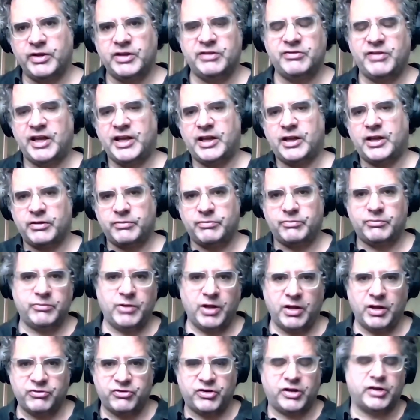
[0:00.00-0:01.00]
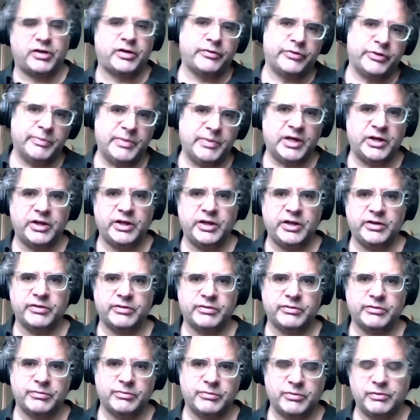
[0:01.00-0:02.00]
they take a chunk of the money,
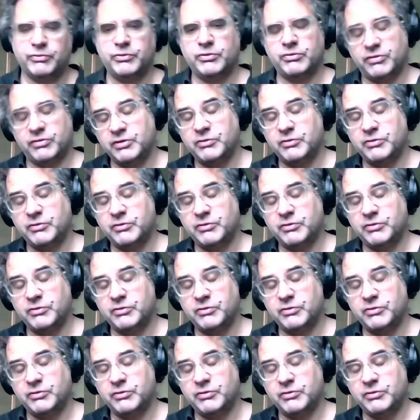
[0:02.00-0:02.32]
if you